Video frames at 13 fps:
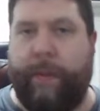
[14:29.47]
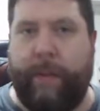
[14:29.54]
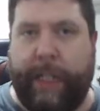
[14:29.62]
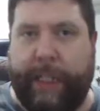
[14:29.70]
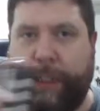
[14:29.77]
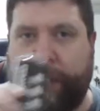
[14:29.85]

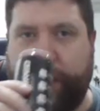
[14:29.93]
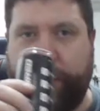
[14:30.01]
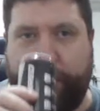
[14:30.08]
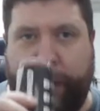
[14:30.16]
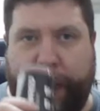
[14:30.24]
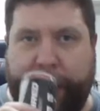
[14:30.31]
Get some
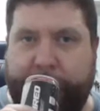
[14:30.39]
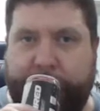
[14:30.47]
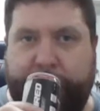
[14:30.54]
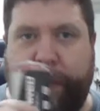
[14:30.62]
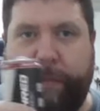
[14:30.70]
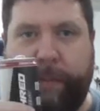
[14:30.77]

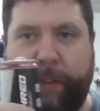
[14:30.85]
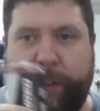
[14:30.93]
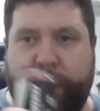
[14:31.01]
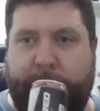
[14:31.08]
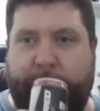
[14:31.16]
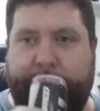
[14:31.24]
energy because
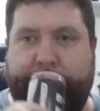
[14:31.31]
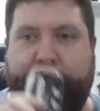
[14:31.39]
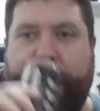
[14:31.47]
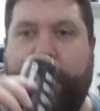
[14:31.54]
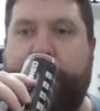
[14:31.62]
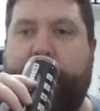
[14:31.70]
I don't have to
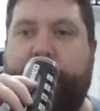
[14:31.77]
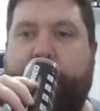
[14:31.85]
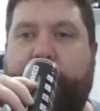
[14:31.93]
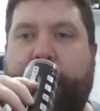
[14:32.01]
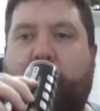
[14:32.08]
get up in the morning.